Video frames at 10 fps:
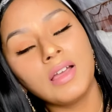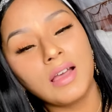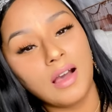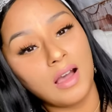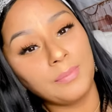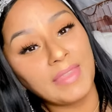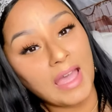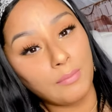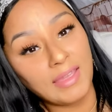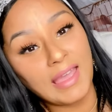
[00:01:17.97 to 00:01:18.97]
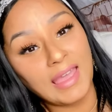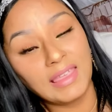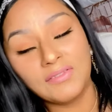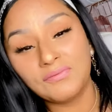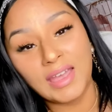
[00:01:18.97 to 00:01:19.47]
Um, that way I
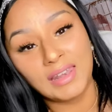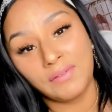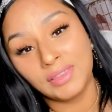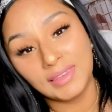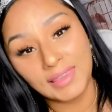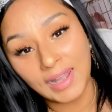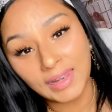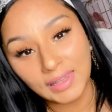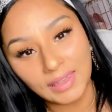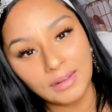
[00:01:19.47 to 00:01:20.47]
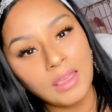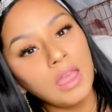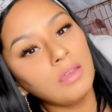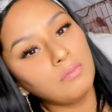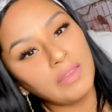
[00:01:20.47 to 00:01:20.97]
can find everything that I need
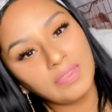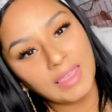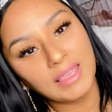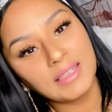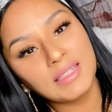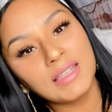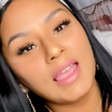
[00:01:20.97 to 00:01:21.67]
with ease